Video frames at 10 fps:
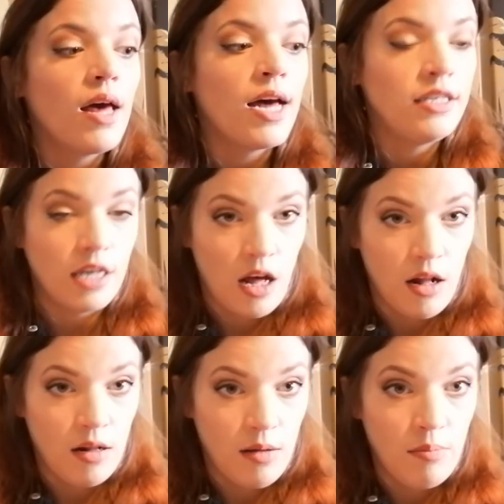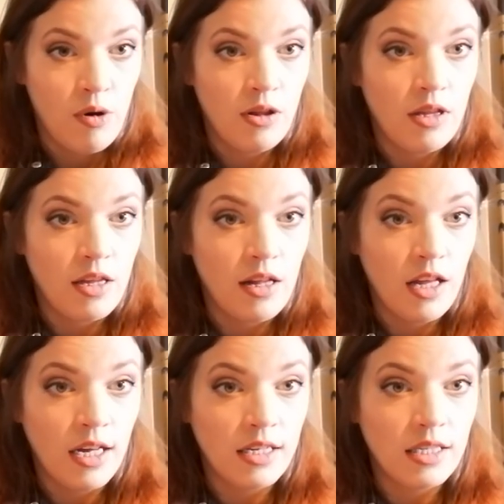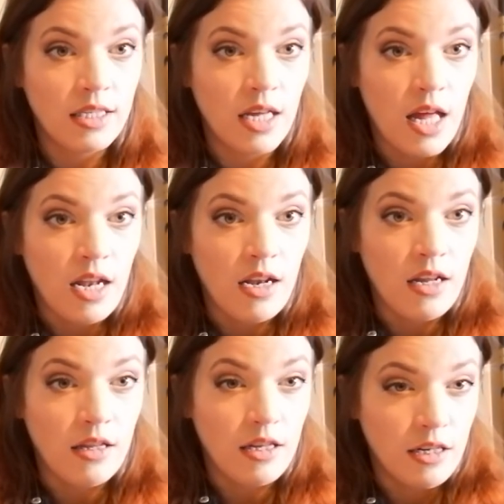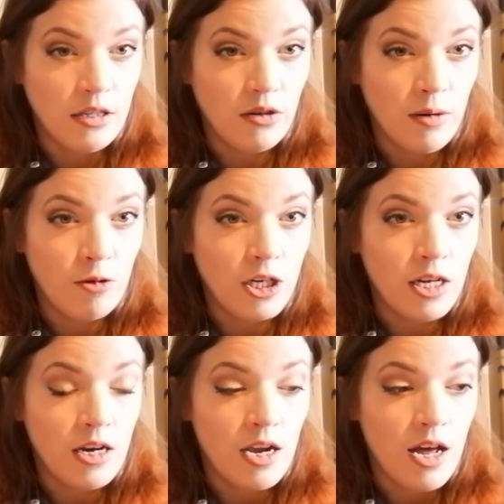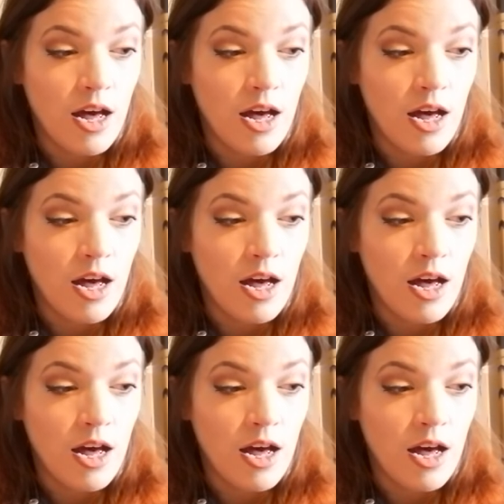and I'll put the links in the description.